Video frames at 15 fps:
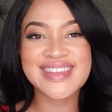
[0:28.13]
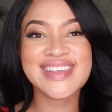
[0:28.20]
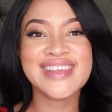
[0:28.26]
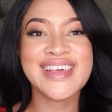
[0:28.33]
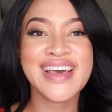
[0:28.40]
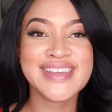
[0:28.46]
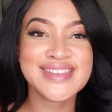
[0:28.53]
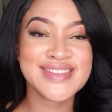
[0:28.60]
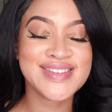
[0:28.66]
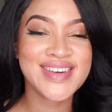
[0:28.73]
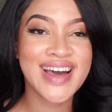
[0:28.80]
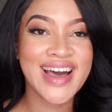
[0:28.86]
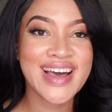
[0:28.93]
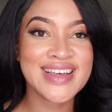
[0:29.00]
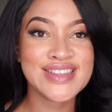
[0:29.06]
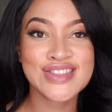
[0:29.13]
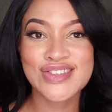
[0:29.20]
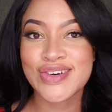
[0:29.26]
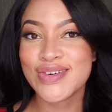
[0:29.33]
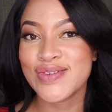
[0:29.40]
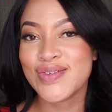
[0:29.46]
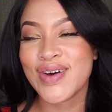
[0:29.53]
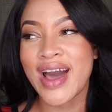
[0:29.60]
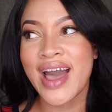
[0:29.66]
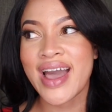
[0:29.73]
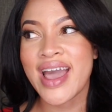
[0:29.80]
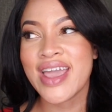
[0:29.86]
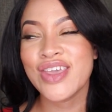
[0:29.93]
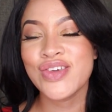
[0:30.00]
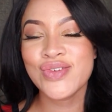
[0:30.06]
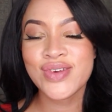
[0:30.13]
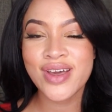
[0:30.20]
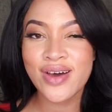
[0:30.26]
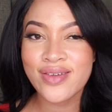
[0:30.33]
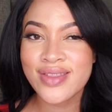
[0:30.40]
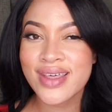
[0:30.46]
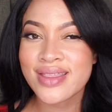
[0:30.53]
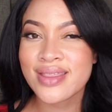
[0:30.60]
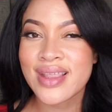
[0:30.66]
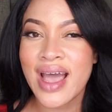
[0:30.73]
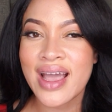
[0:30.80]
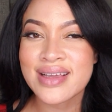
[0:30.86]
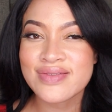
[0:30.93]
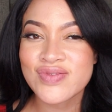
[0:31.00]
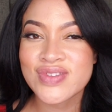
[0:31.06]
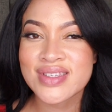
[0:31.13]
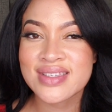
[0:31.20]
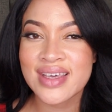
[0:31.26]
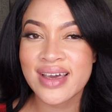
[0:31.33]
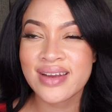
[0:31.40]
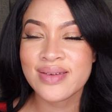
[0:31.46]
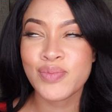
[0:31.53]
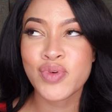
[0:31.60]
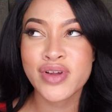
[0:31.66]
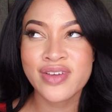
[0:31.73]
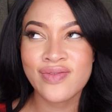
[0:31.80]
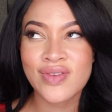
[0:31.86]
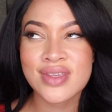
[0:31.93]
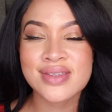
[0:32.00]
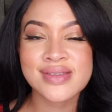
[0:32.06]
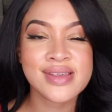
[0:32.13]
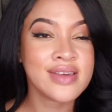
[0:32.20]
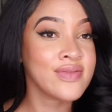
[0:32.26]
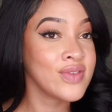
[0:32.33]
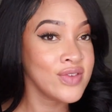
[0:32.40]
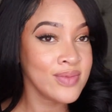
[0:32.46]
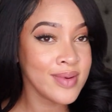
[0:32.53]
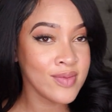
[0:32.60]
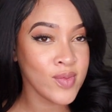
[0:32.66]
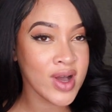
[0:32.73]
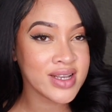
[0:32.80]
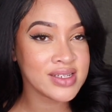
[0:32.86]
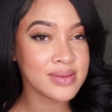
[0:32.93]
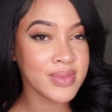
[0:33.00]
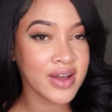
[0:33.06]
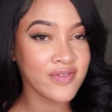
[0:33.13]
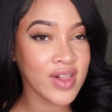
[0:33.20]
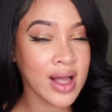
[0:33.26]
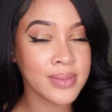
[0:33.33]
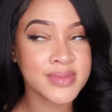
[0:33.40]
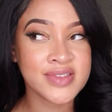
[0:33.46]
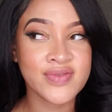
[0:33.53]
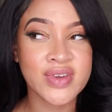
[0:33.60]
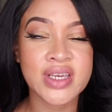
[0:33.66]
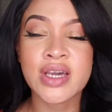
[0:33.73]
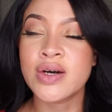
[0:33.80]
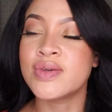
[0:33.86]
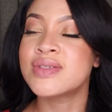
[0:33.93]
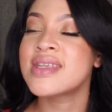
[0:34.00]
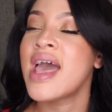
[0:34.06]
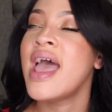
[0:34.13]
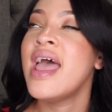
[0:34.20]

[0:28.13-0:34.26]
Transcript: Yes you guys, so you know that I've said previously, if you've been watching my Vlogmas videos,